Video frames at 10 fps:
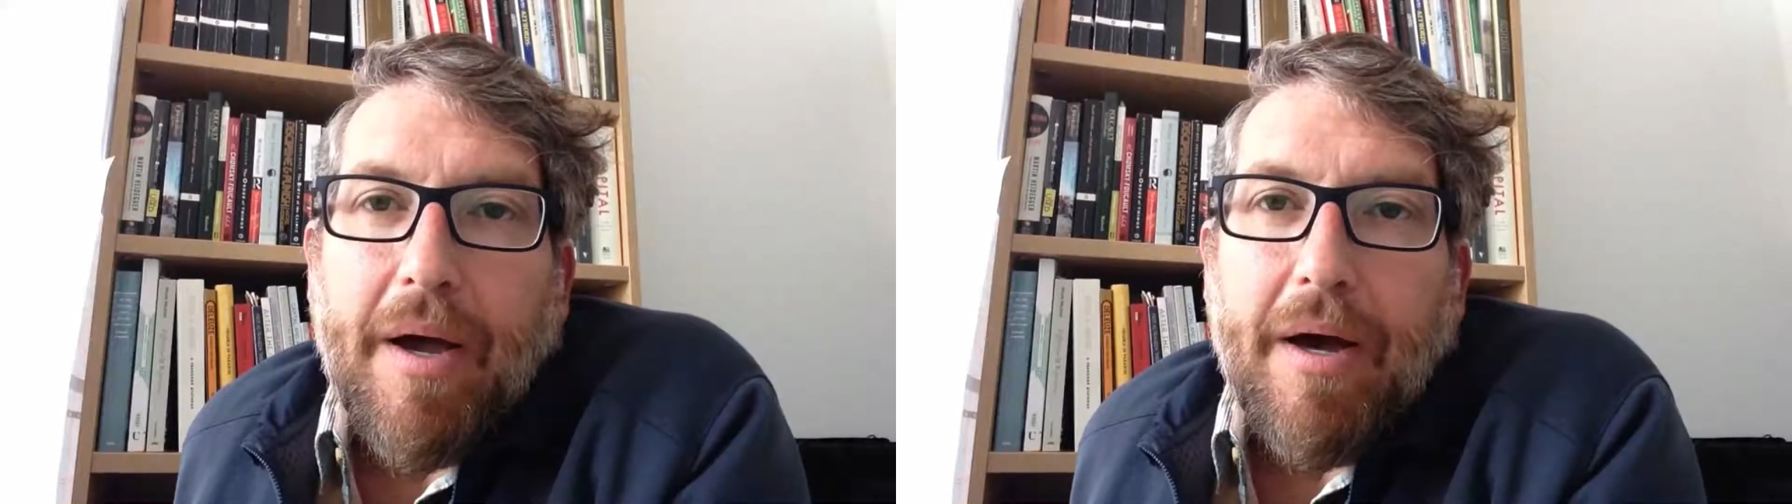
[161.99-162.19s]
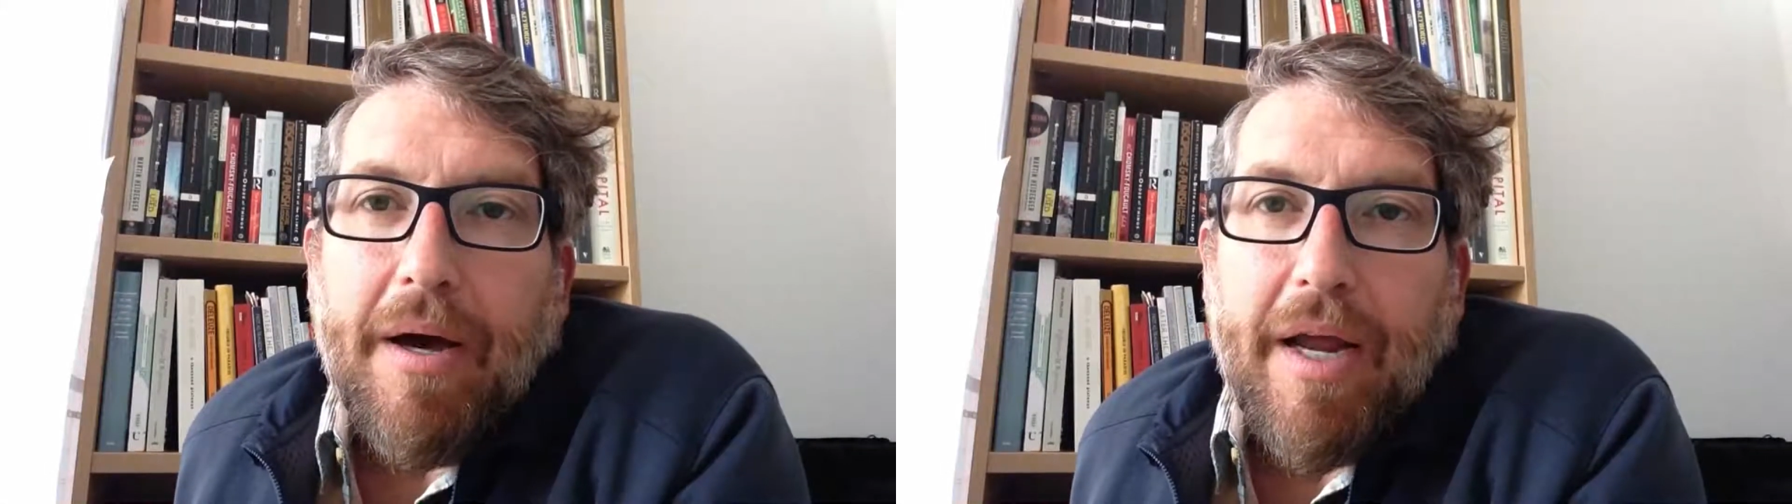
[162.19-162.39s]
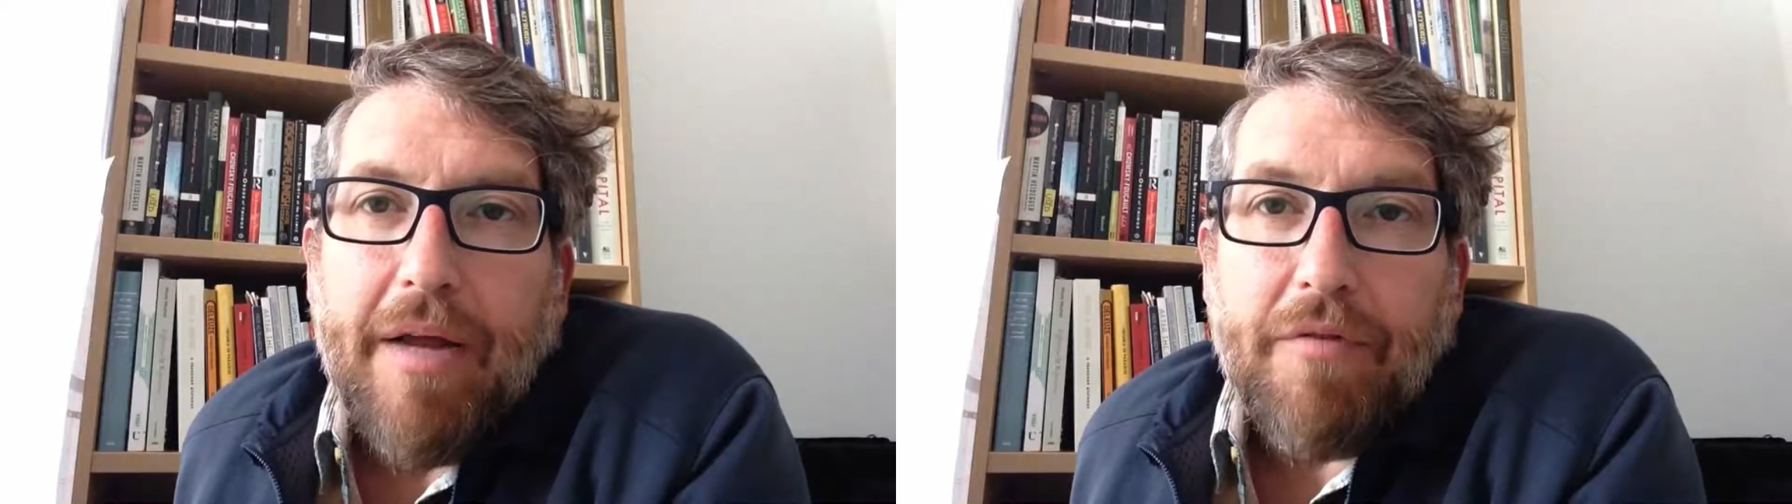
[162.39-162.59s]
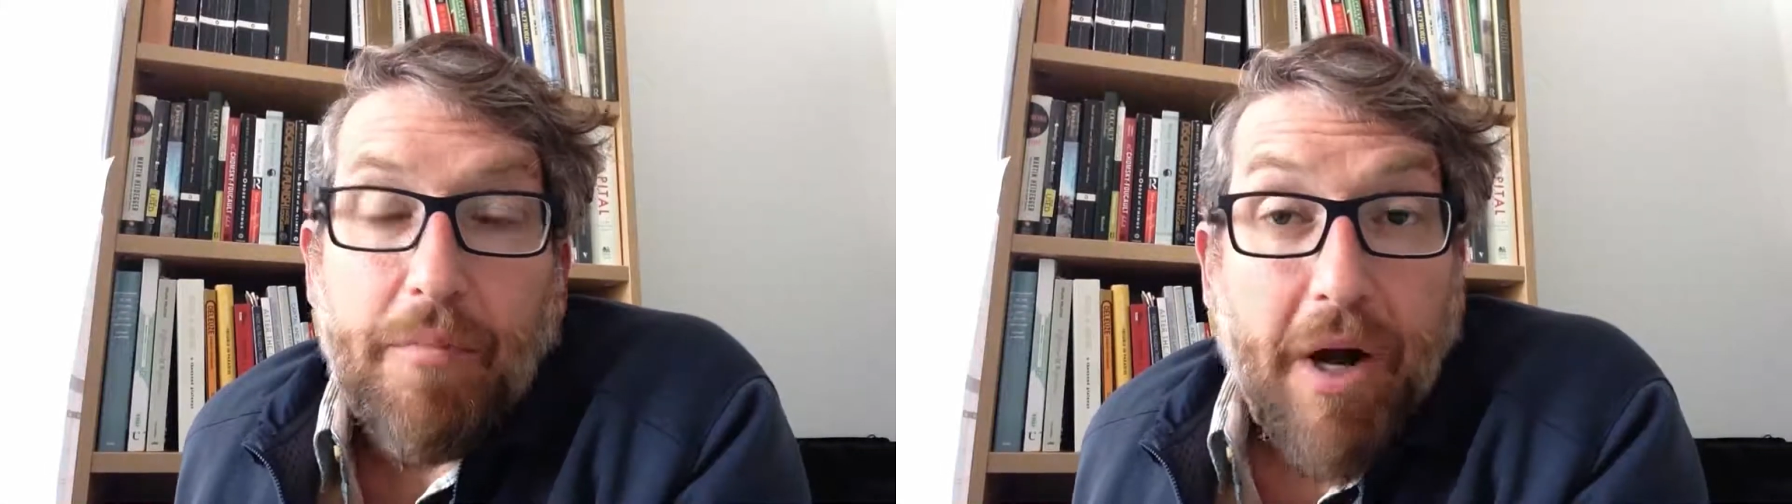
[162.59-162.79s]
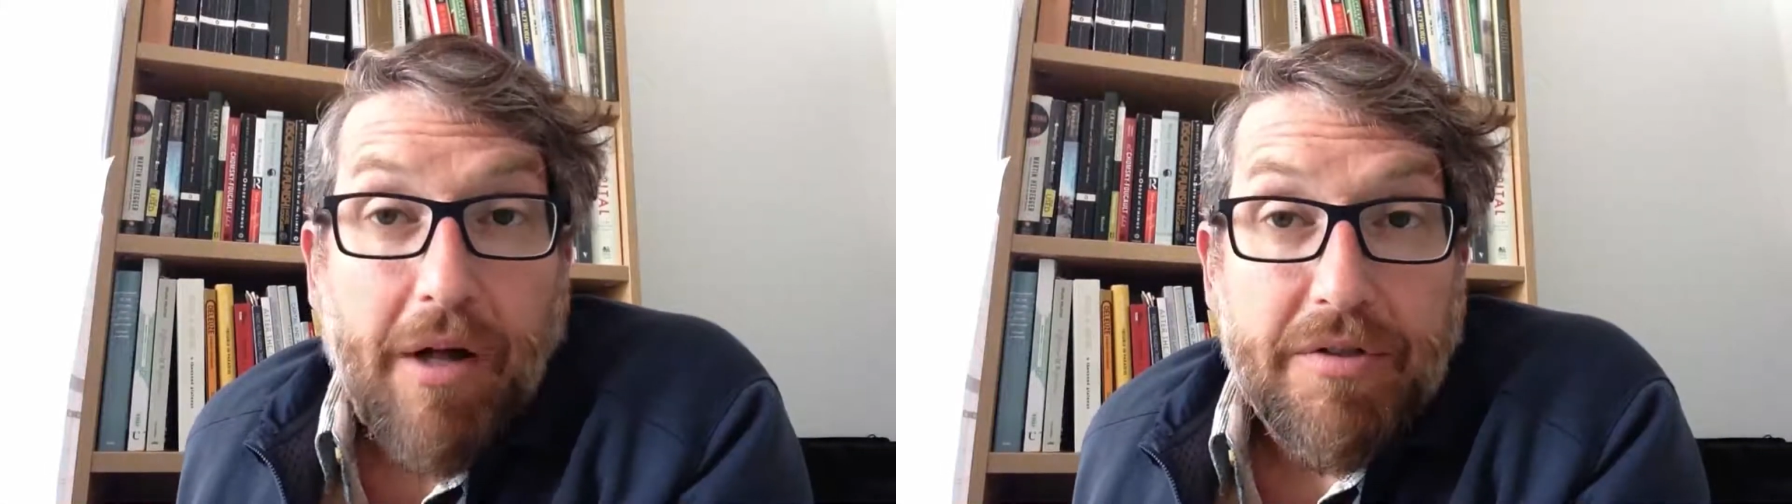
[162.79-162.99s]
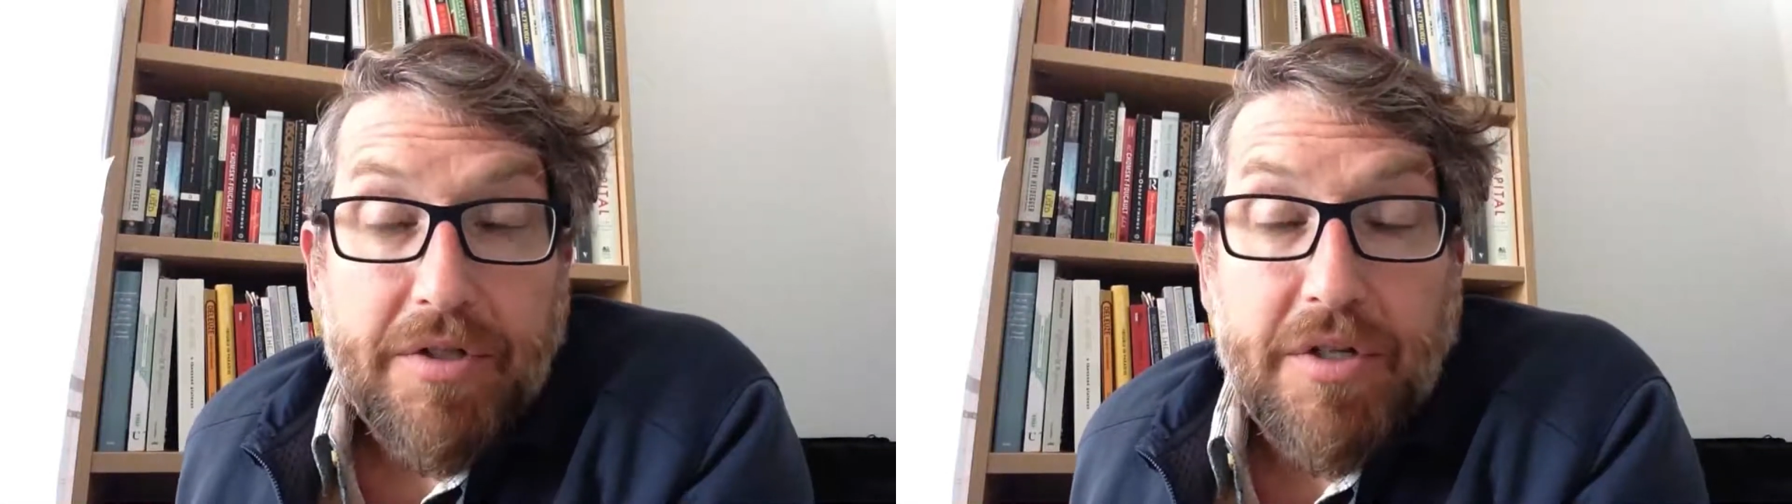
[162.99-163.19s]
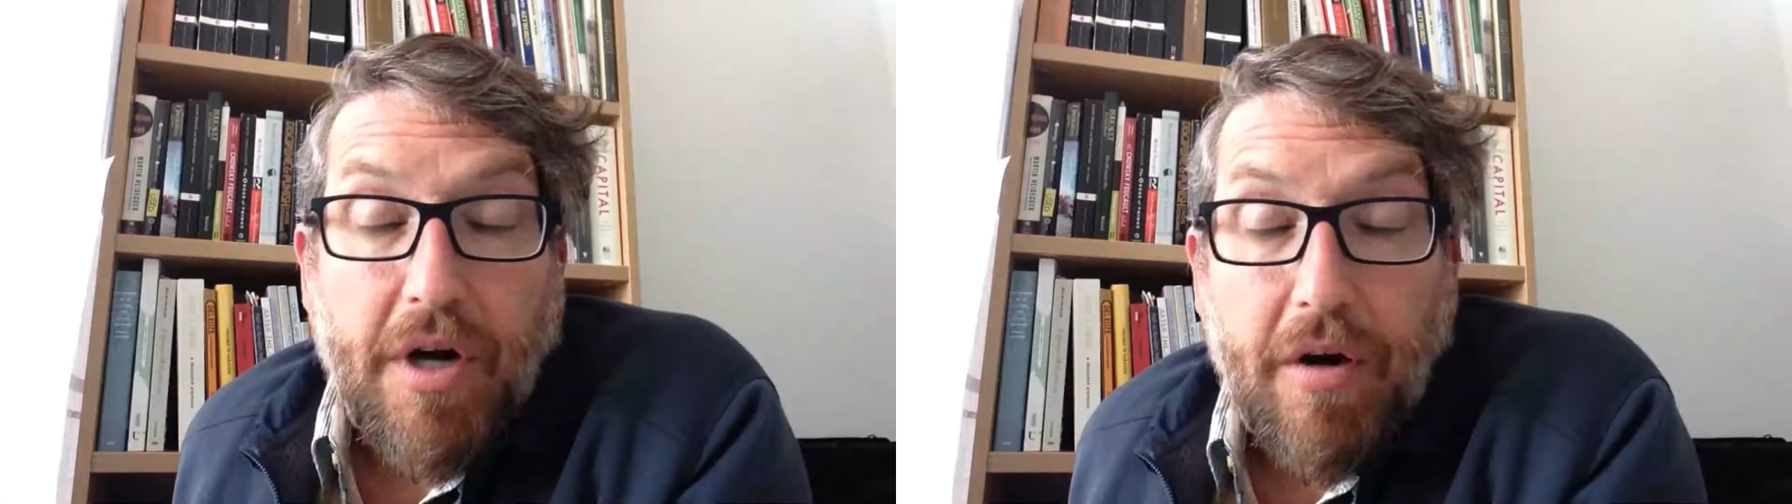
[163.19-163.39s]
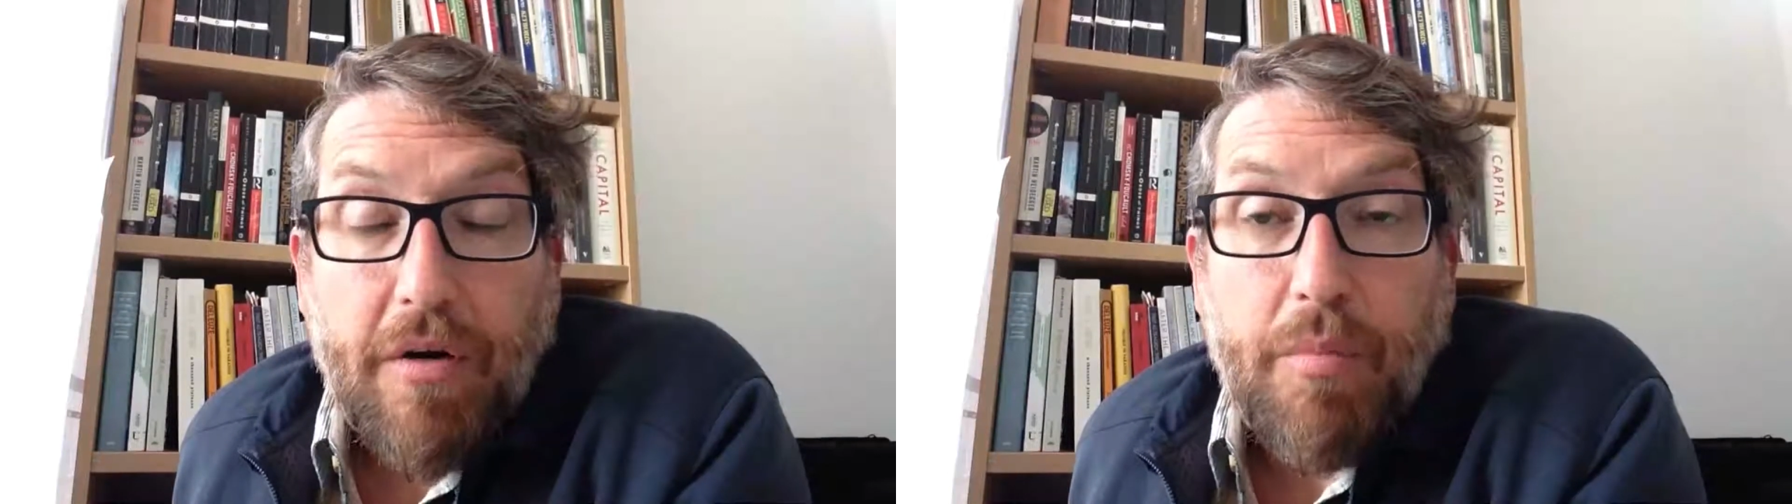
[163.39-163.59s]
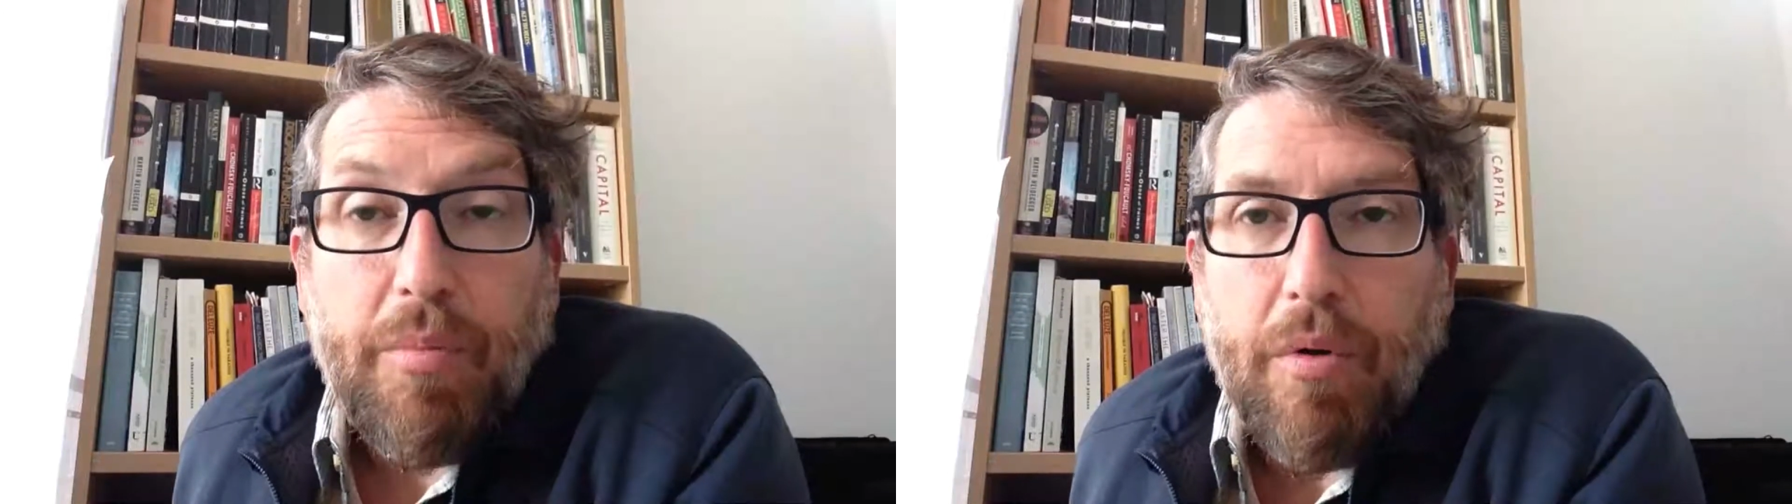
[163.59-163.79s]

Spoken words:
anthropologist Carl